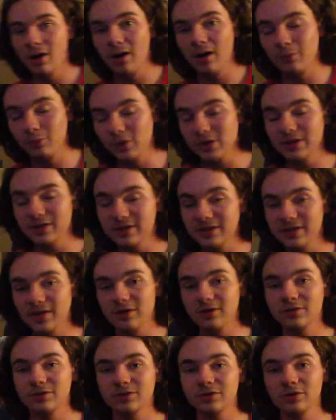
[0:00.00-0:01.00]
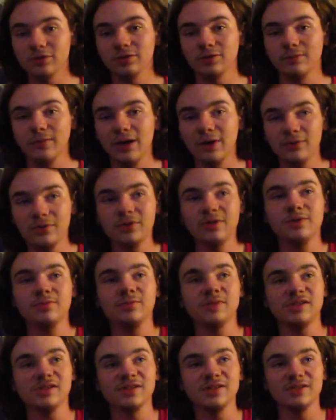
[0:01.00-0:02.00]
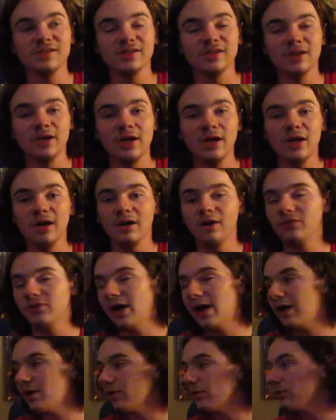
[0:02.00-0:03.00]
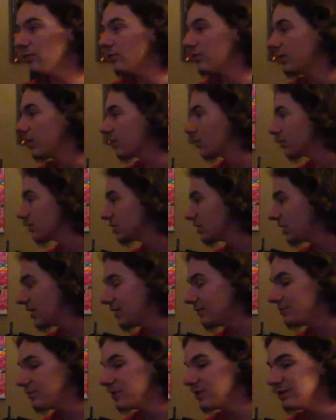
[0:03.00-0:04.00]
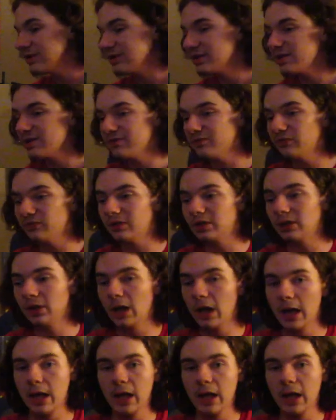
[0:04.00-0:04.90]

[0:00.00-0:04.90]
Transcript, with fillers: I'm really scared to start the mountains because of how they are shaped and stuff, and